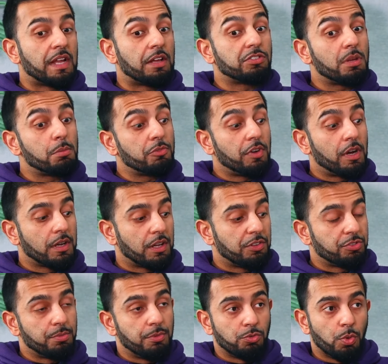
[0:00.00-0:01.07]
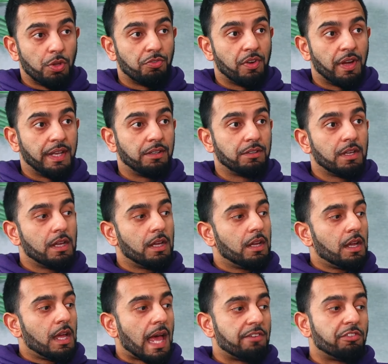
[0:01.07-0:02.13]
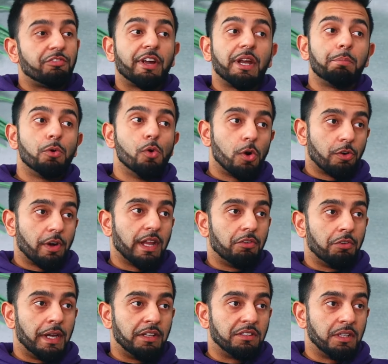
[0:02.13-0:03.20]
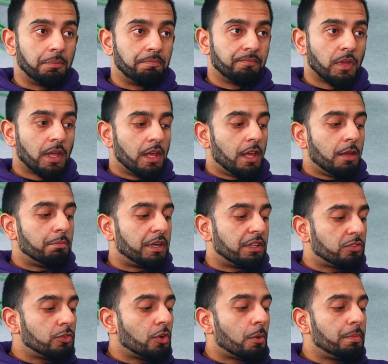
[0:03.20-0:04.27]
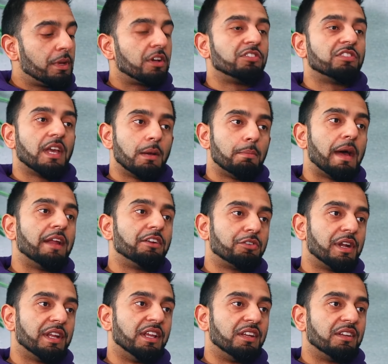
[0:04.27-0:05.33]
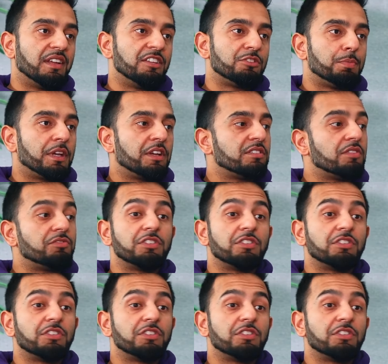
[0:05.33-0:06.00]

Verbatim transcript: Now, some of our customers we find have a very poor credit rating, but it's not because they are bad credit. It's because hmm.